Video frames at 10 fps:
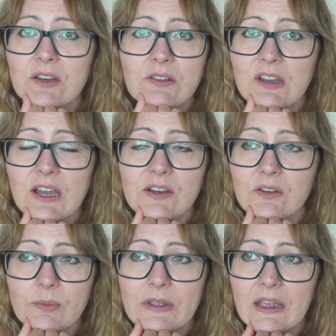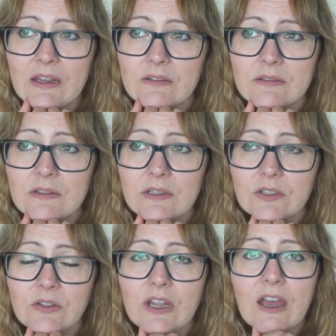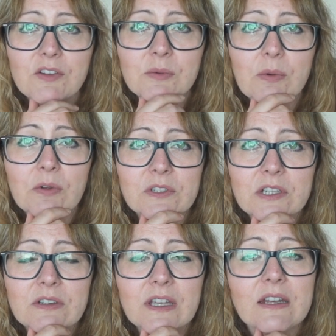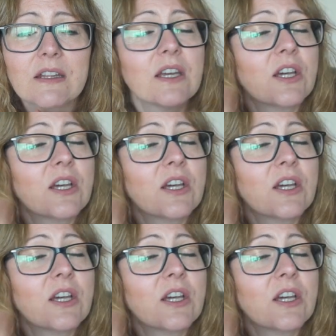they're not lining up again. It's going to have to be pulled out again.